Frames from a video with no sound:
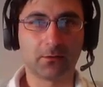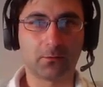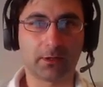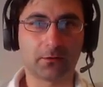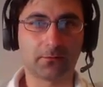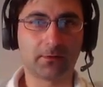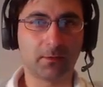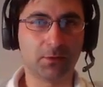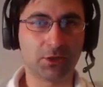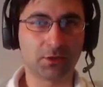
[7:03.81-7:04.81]
one of the
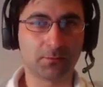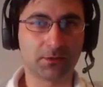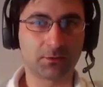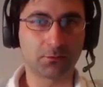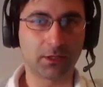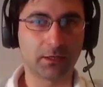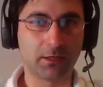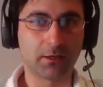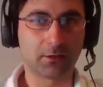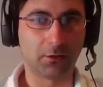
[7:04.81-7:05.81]
bishop e3
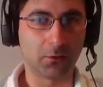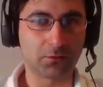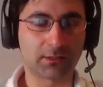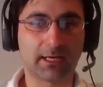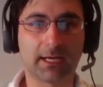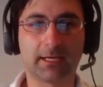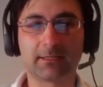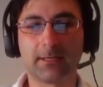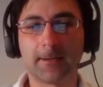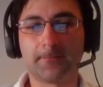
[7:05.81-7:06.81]
closed lines,